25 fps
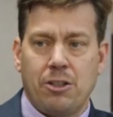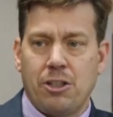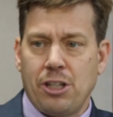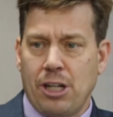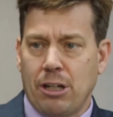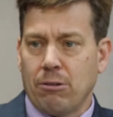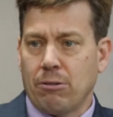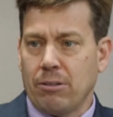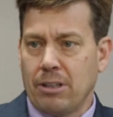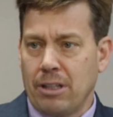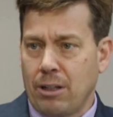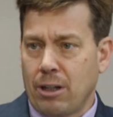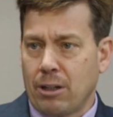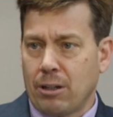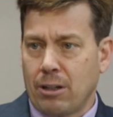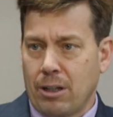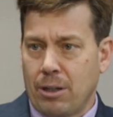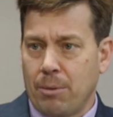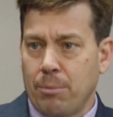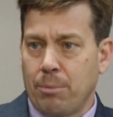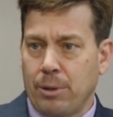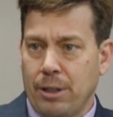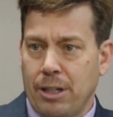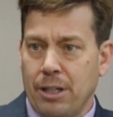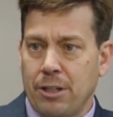Generally, our
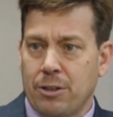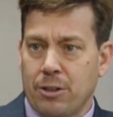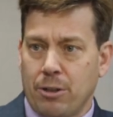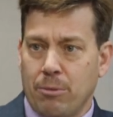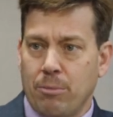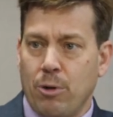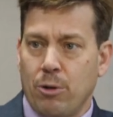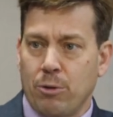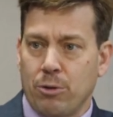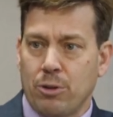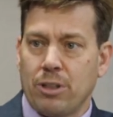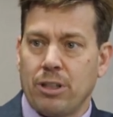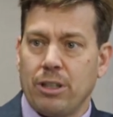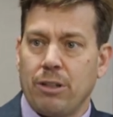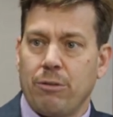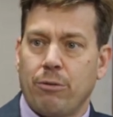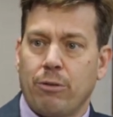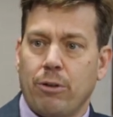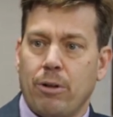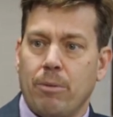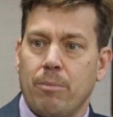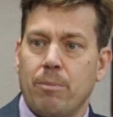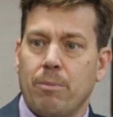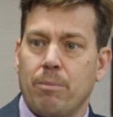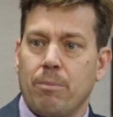complaints are mostly
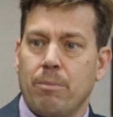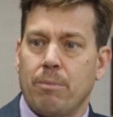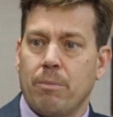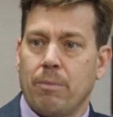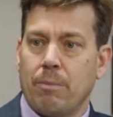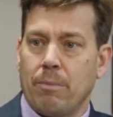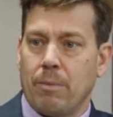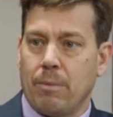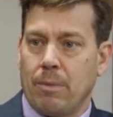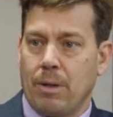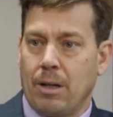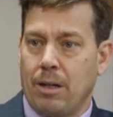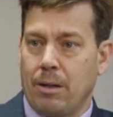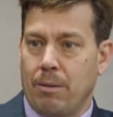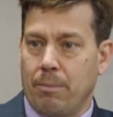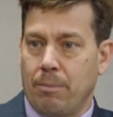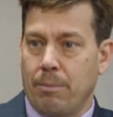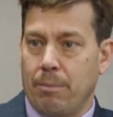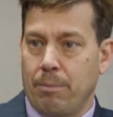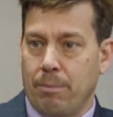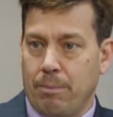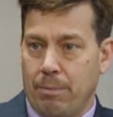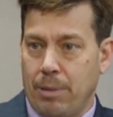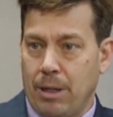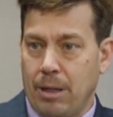from
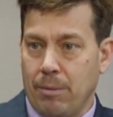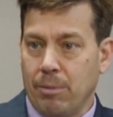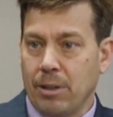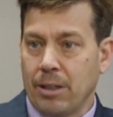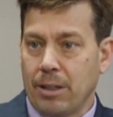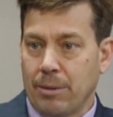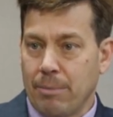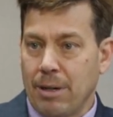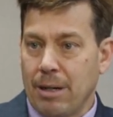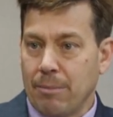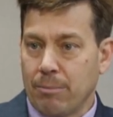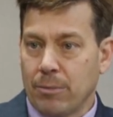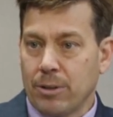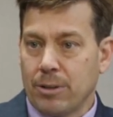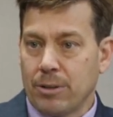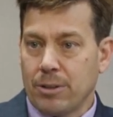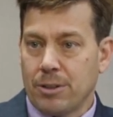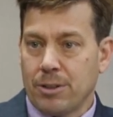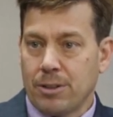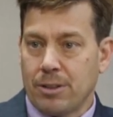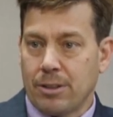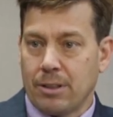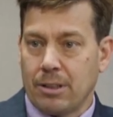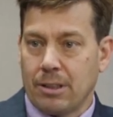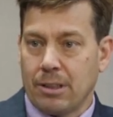public
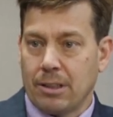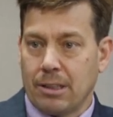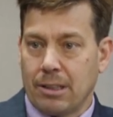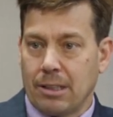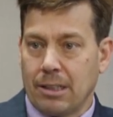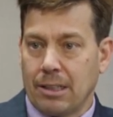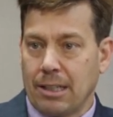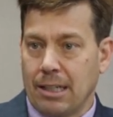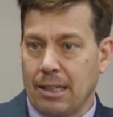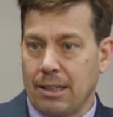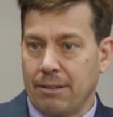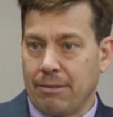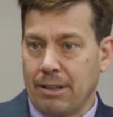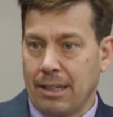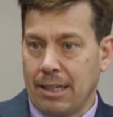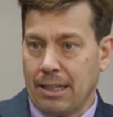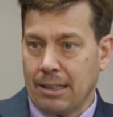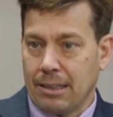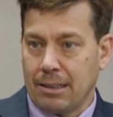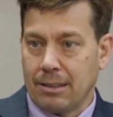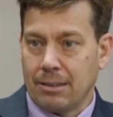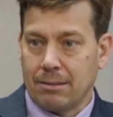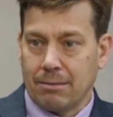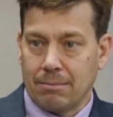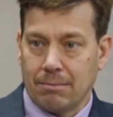members that have
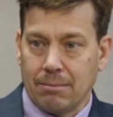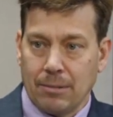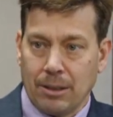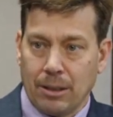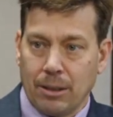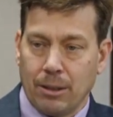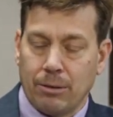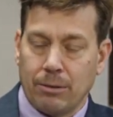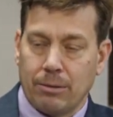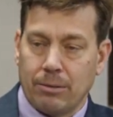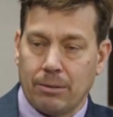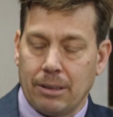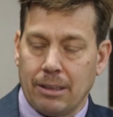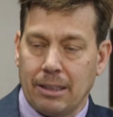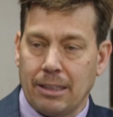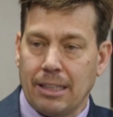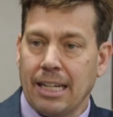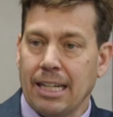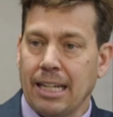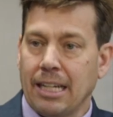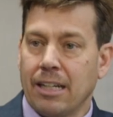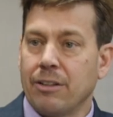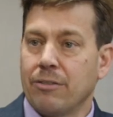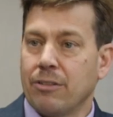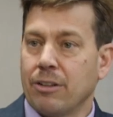had, you know, a
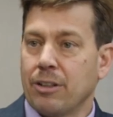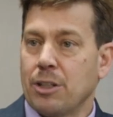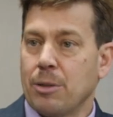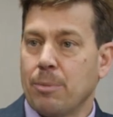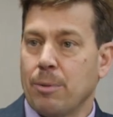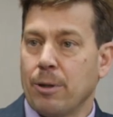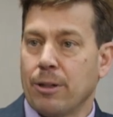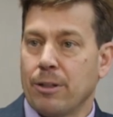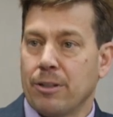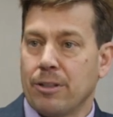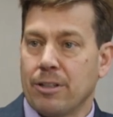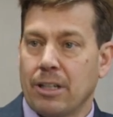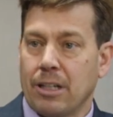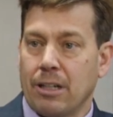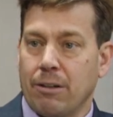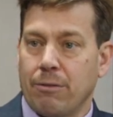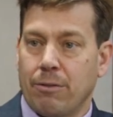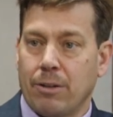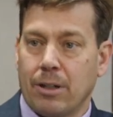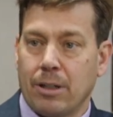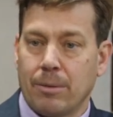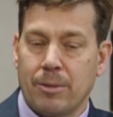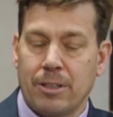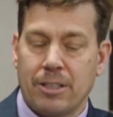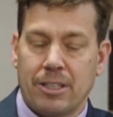negative experience at a
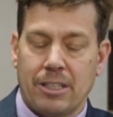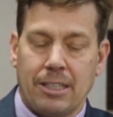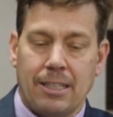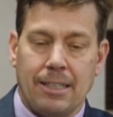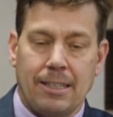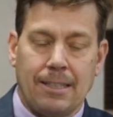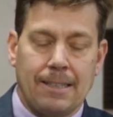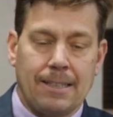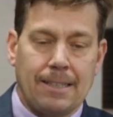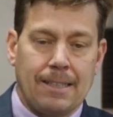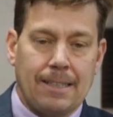pharmacy.